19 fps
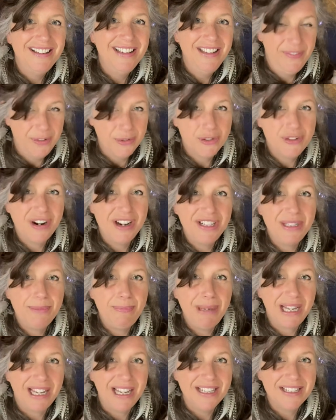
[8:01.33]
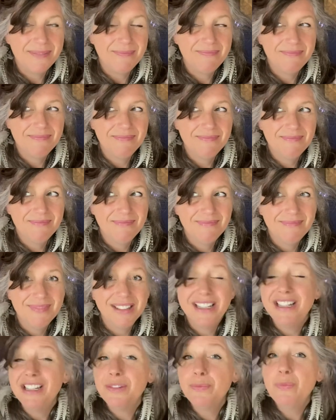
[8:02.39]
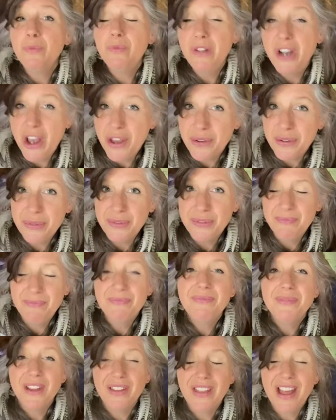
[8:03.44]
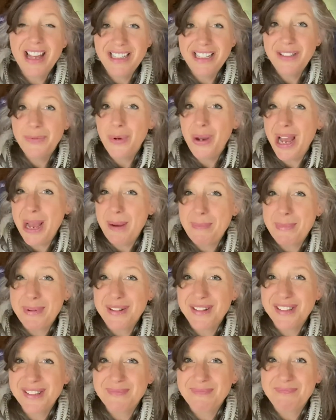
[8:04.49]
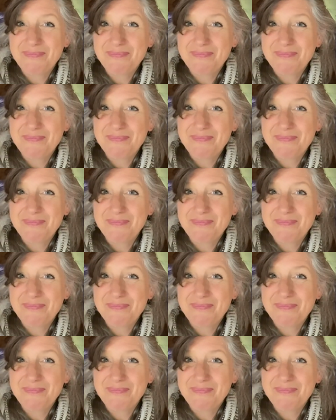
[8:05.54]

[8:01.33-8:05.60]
if you're trying to pick it. It is known that that is what happens.